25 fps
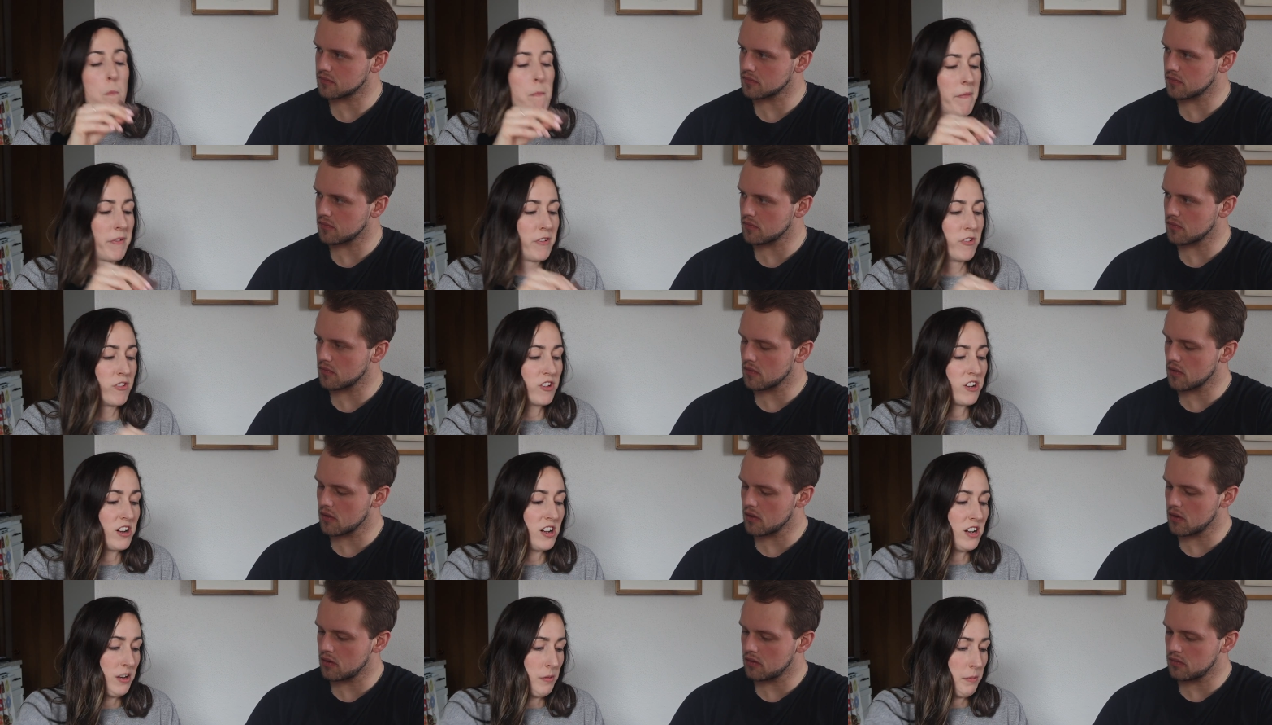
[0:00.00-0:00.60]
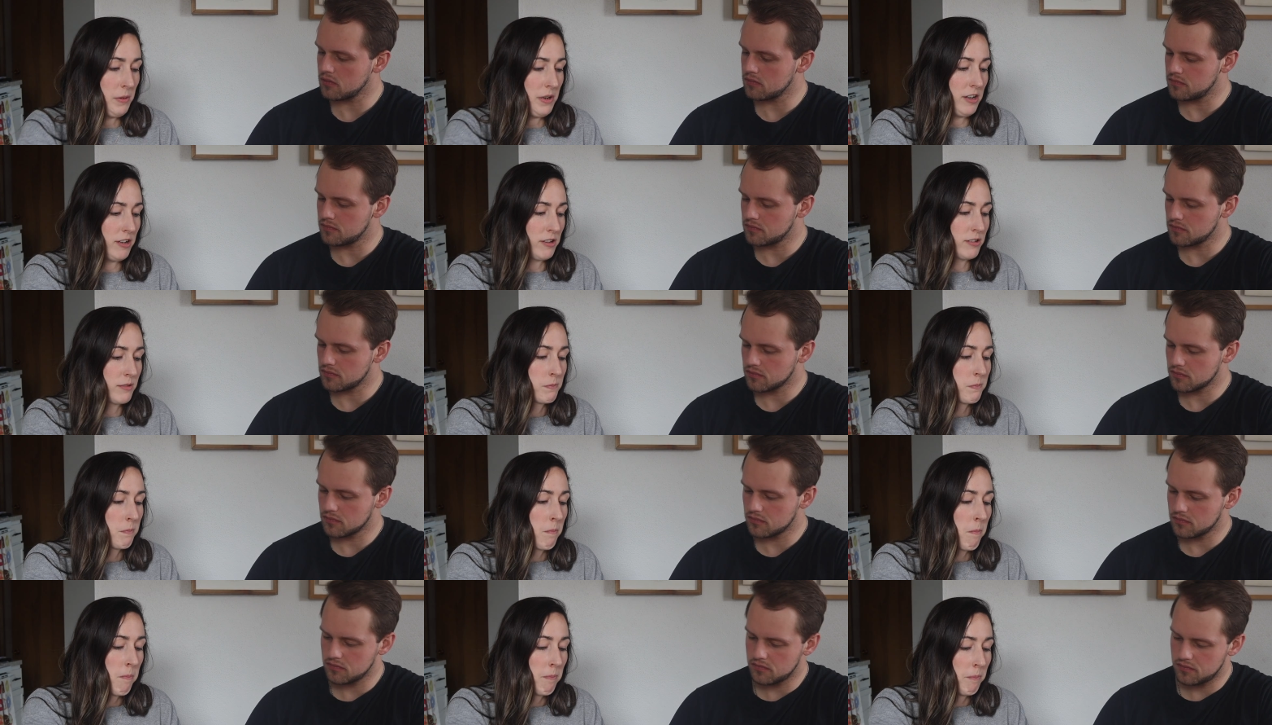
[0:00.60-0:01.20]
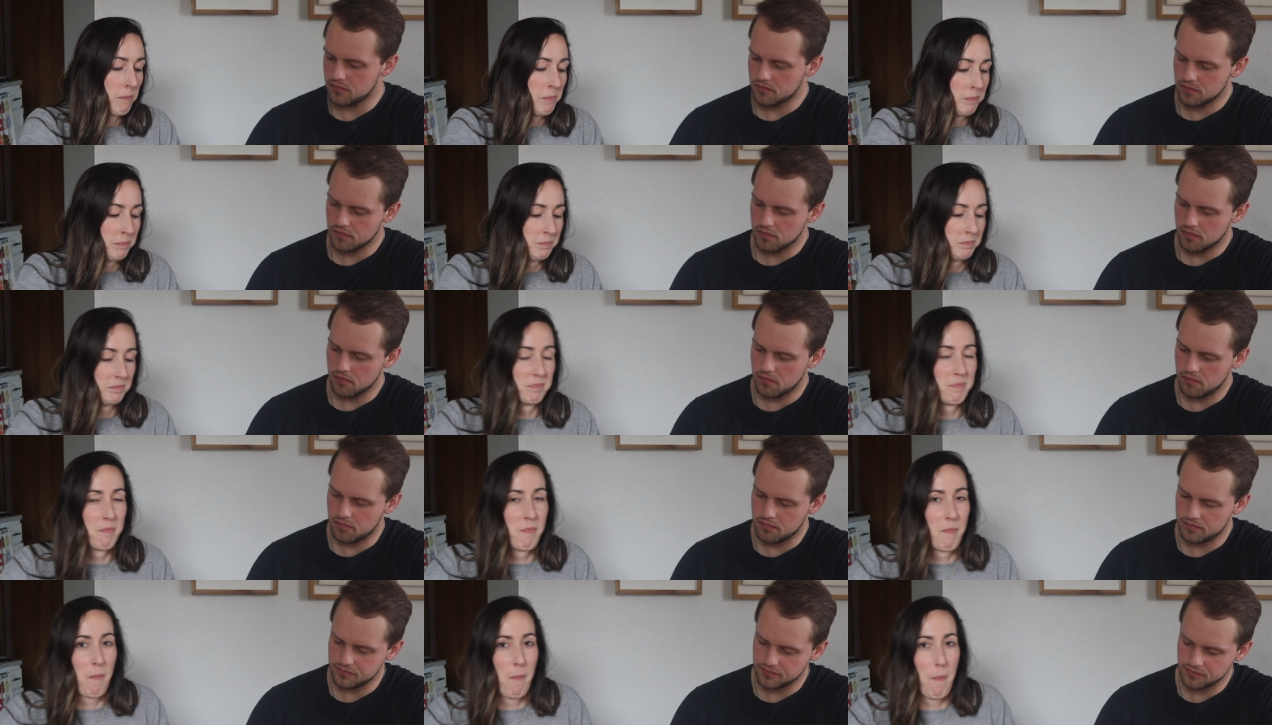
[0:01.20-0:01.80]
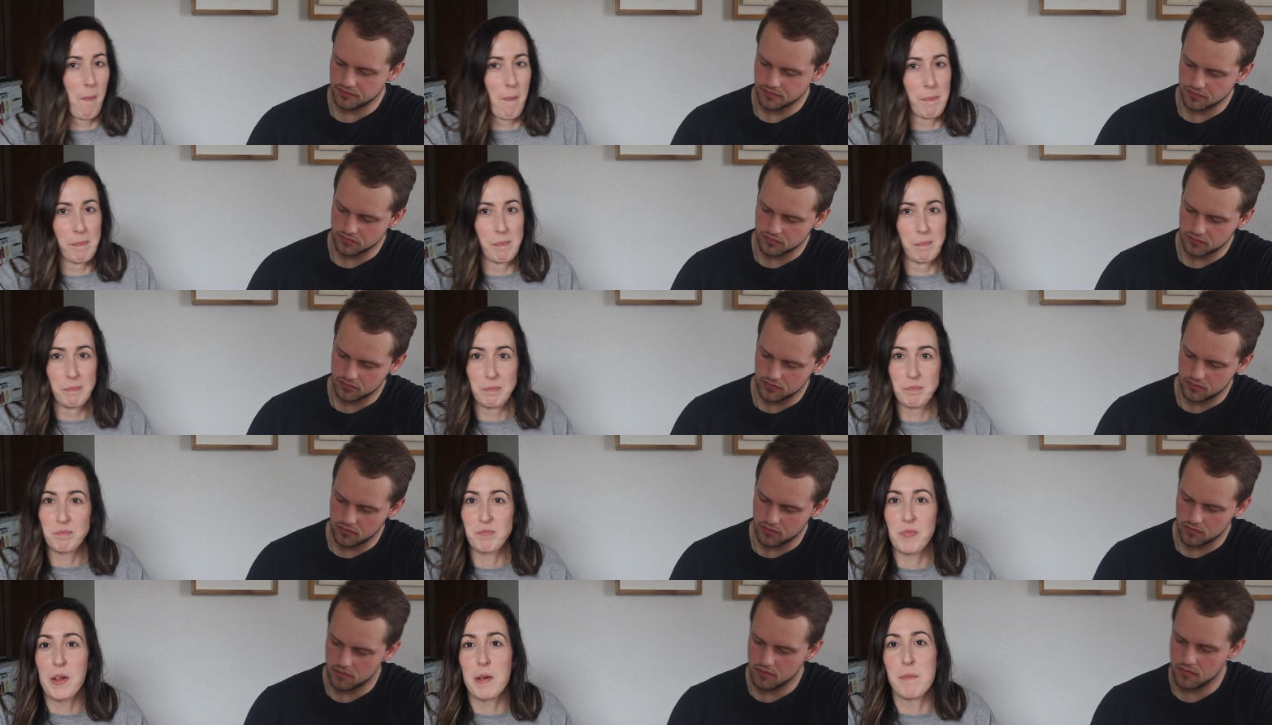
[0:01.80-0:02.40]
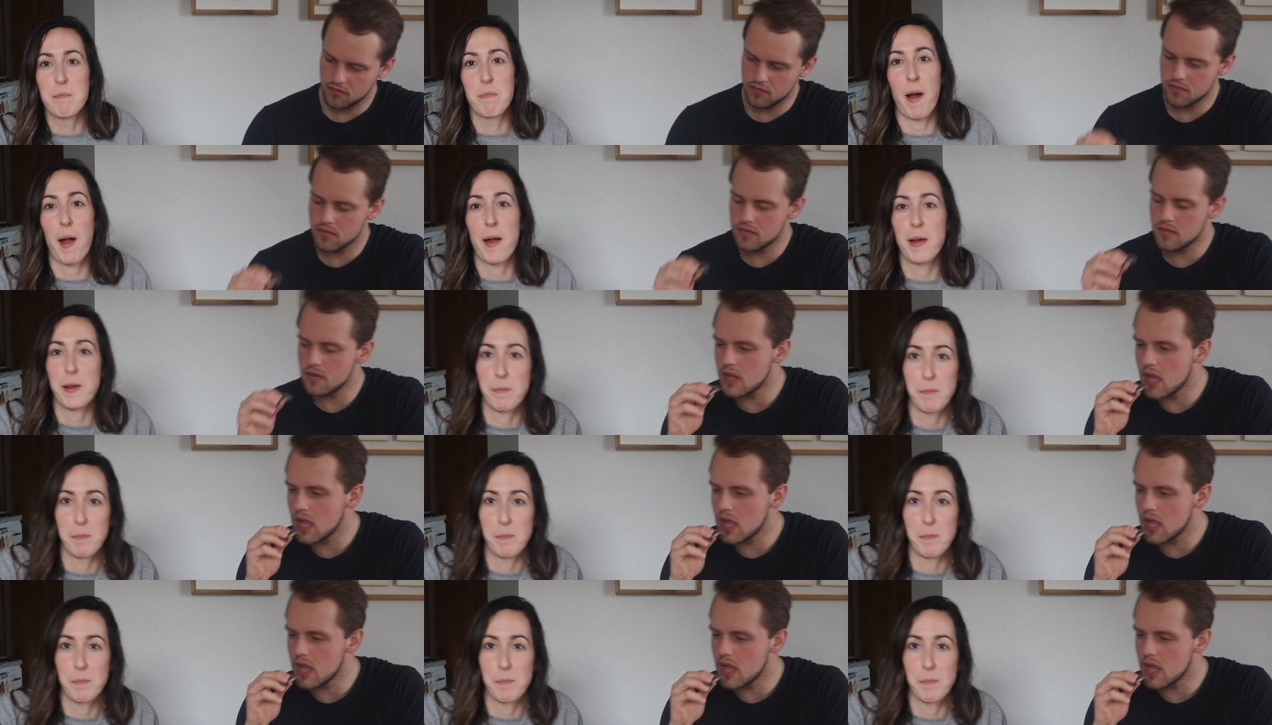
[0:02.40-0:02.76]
Speaker 1: It's not any better. In my